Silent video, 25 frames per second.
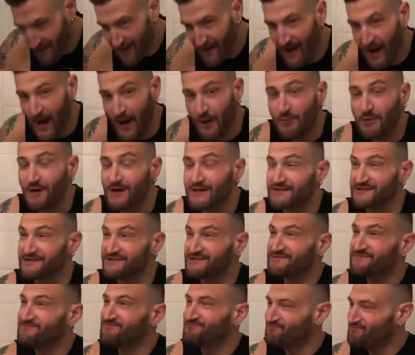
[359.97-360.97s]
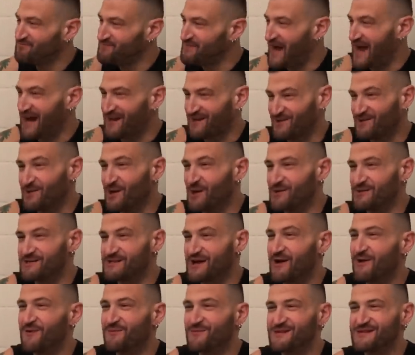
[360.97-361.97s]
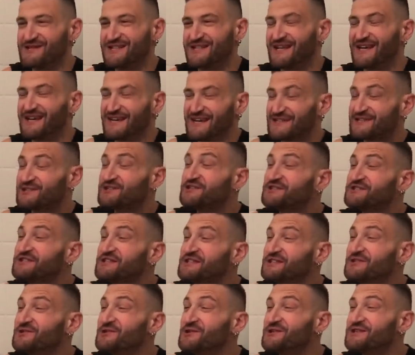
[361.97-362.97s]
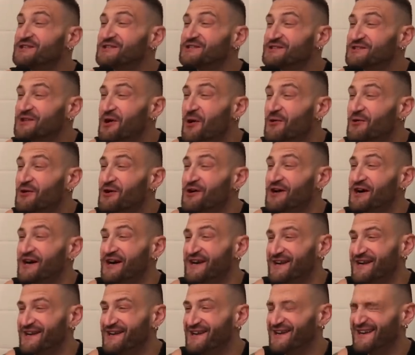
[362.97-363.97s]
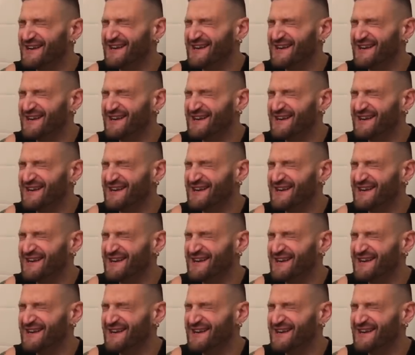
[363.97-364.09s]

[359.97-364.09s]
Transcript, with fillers: it. I was that close. I almost did. It's because it looks so good. Okay,